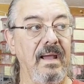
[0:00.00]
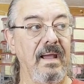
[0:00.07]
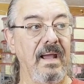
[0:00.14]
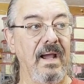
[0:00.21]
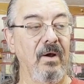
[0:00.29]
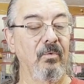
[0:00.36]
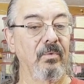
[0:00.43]

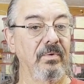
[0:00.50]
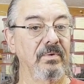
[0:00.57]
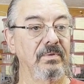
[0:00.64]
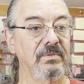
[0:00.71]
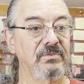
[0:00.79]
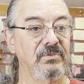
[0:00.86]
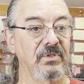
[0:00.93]

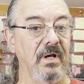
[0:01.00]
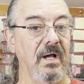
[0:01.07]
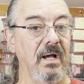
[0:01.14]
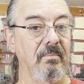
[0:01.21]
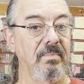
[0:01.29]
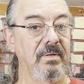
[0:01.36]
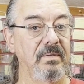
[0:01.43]
our
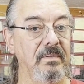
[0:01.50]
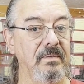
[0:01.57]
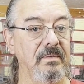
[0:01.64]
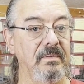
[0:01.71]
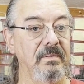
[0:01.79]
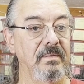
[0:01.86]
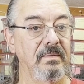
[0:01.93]
job,
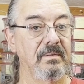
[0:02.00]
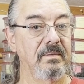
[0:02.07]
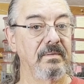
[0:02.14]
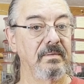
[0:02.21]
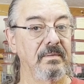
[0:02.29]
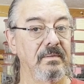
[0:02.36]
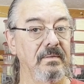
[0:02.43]

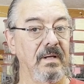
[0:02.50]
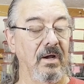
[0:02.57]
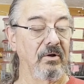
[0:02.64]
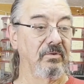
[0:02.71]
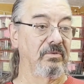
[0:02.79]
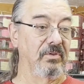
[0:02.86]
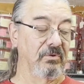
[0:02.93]

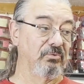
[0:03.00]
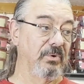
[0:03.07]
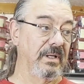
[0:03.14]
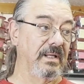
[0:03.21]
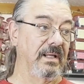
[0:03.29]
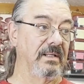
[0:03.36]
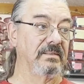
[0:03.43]
the
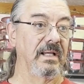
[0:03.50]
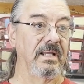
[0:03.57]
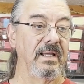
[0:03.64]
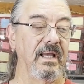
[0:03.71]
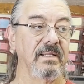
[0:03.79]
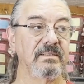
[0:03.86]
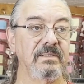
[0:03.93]
trick is, I
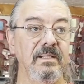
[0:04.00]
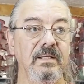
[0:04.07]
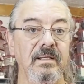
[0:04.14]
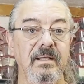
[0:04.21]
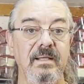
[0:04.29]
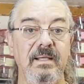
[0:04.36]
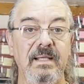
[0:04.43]
guess,
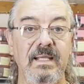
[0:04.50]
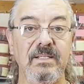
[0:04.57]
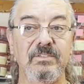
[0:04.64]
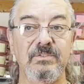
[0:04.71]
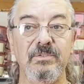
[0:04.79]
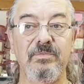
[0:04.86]
is to